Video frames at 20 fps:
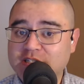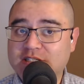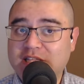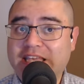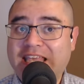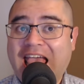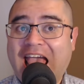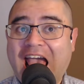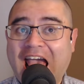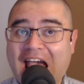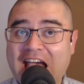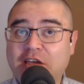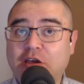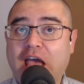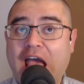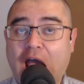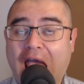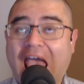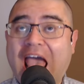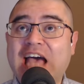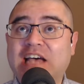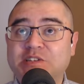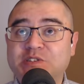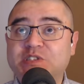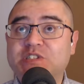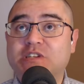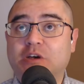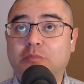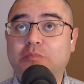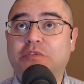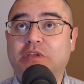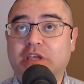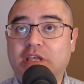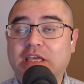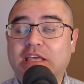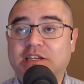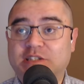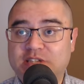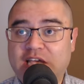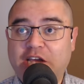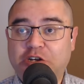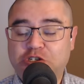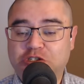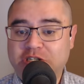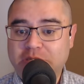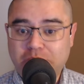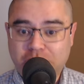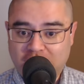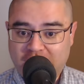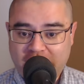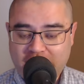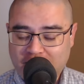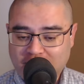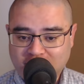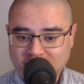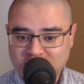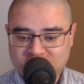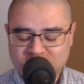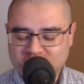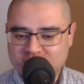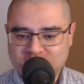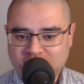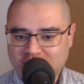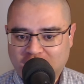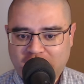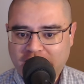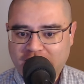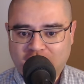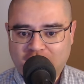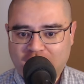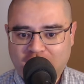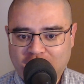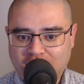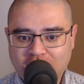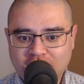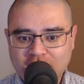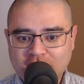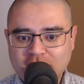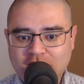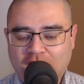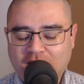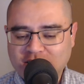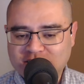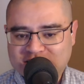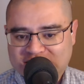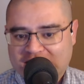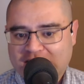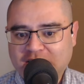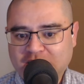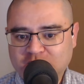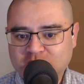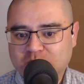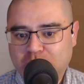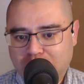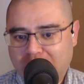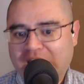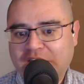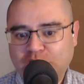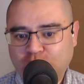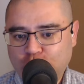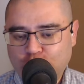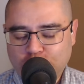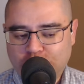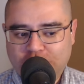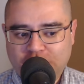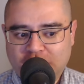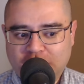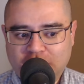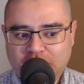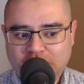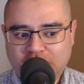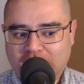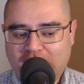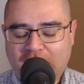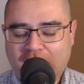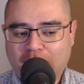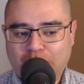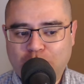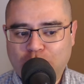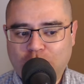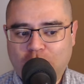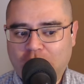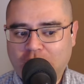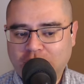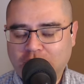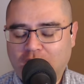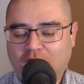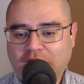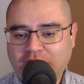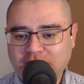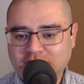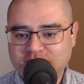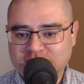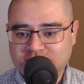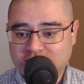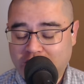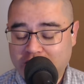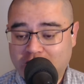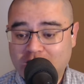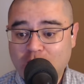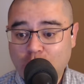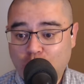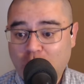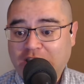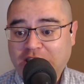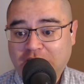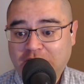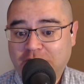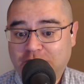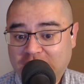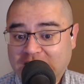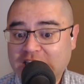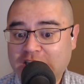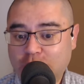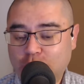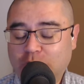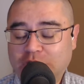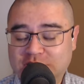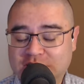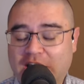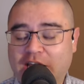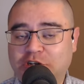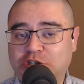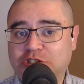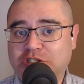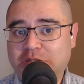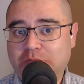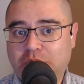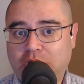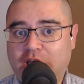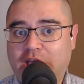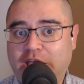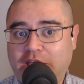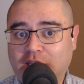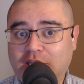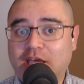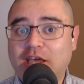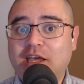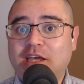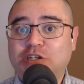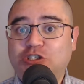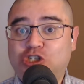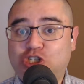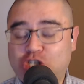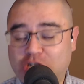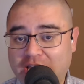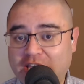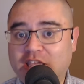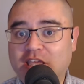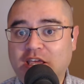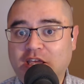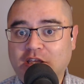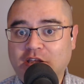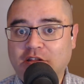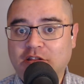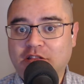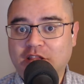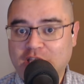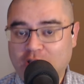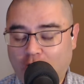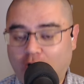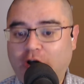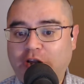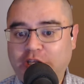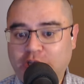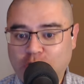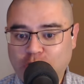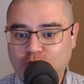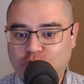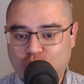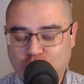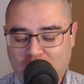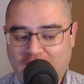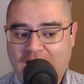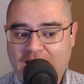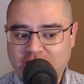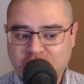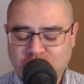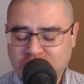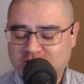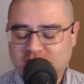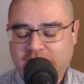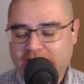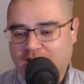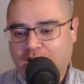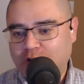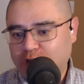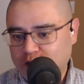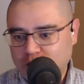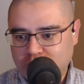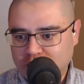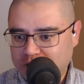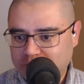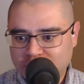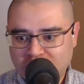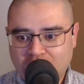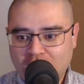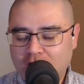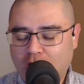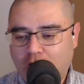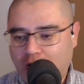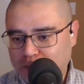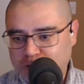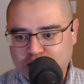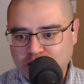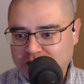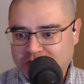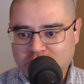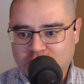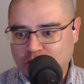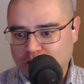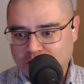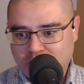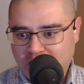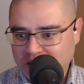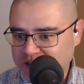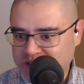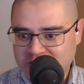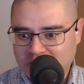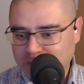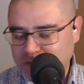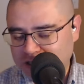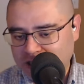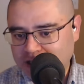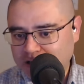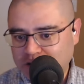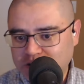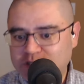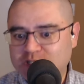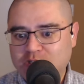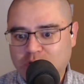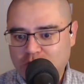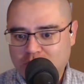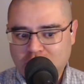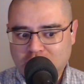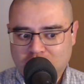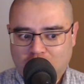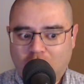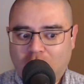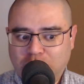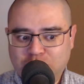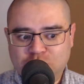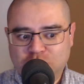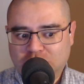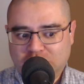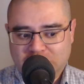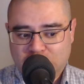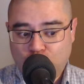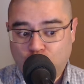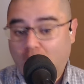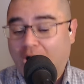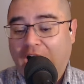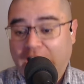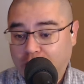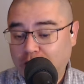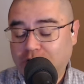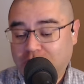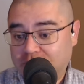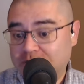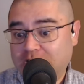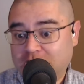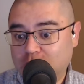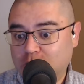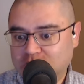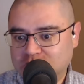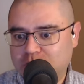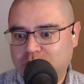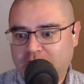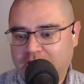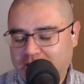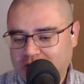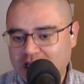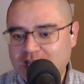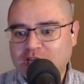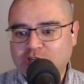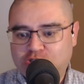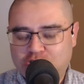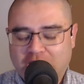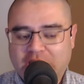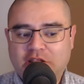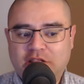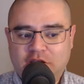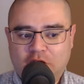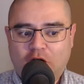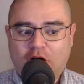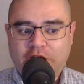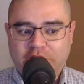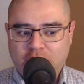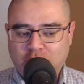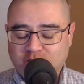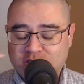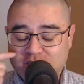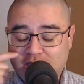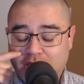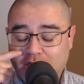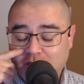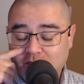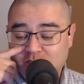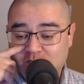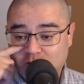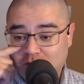Is like as something is actually playing. This isn't like a, a settings menu thing in the app or online. This is like when the video is actually playing, checking the audio track, just like how you can optionally turn on subtitles. You can optionally while the video is playing check right. the audio settings.